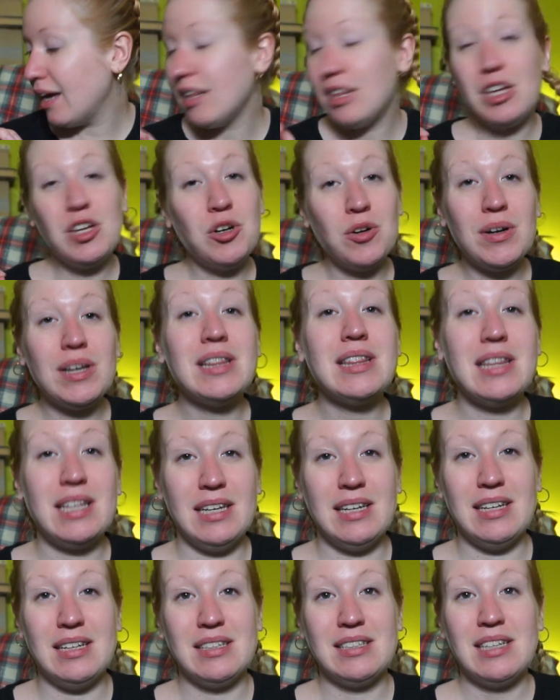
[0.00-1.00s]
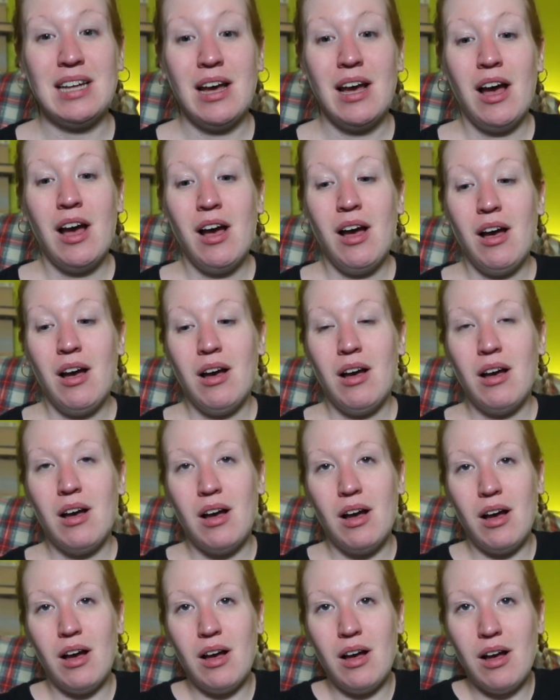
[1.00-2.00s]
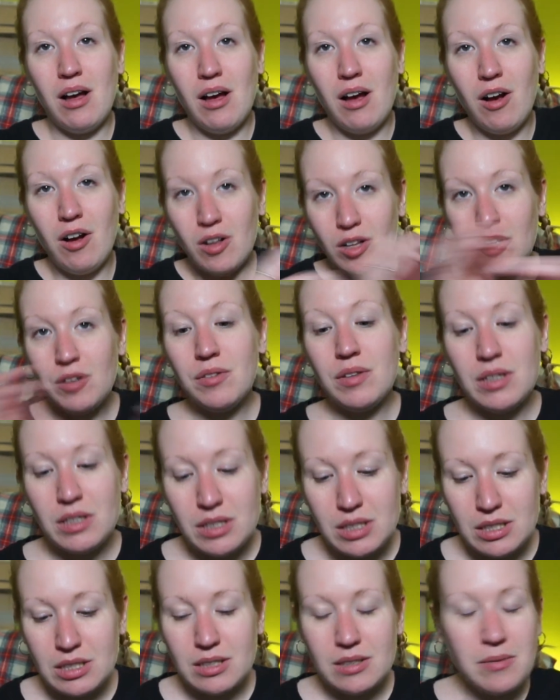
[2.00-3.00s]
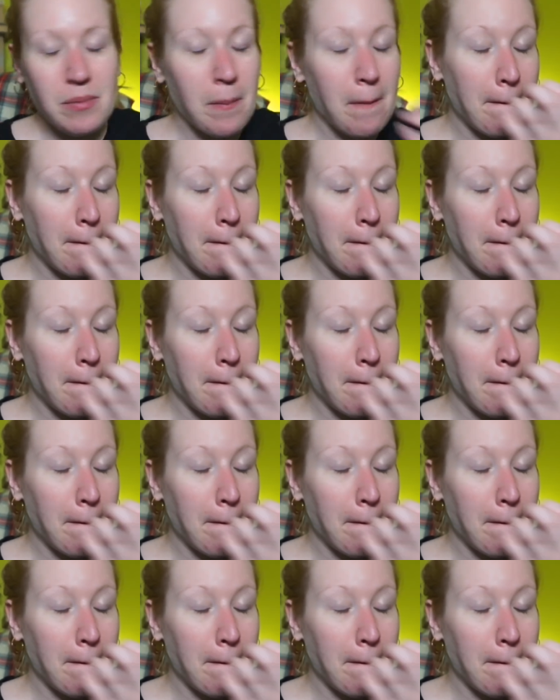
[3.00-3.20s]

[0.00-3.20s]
and the annoying thing is, all of this,